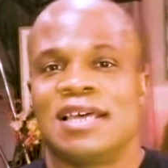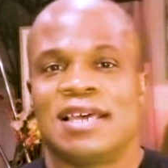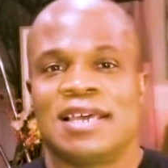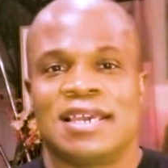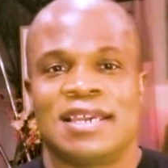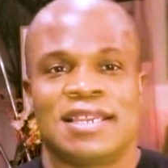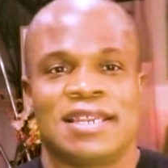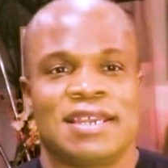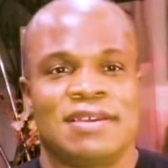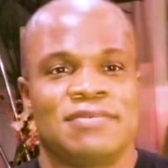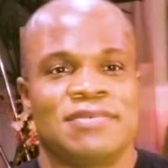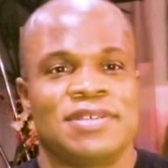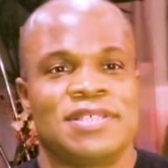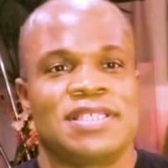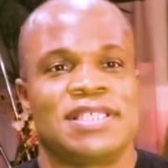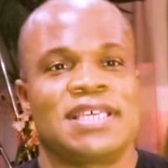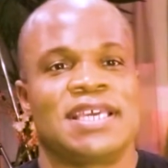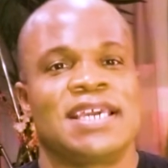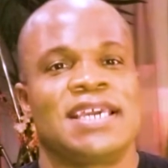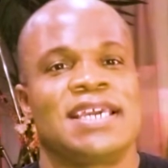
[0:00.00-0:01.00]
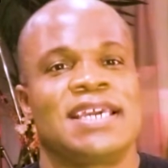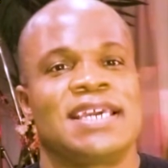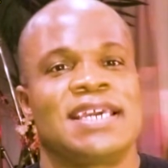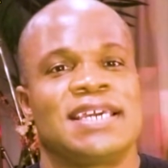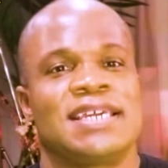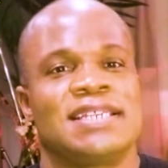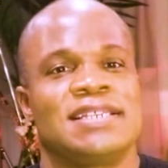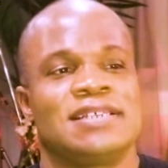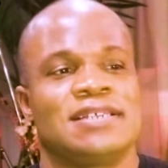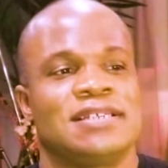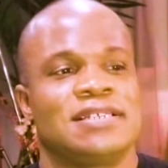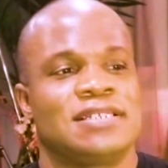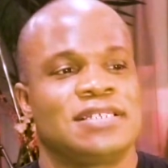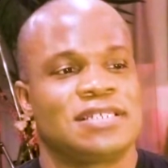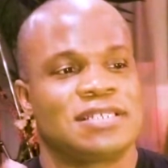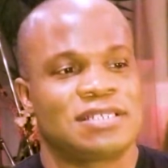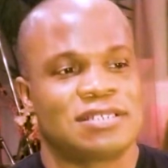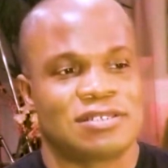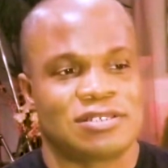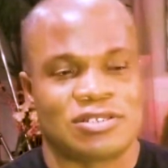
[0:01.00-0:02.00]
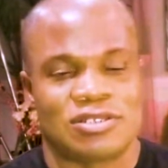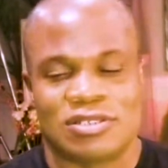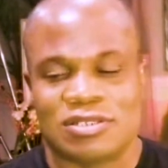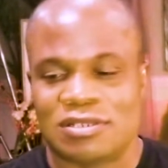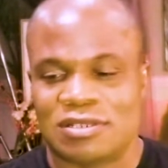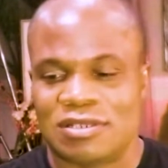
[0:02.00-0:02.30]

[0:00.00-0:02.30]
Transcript: and everything, and it just the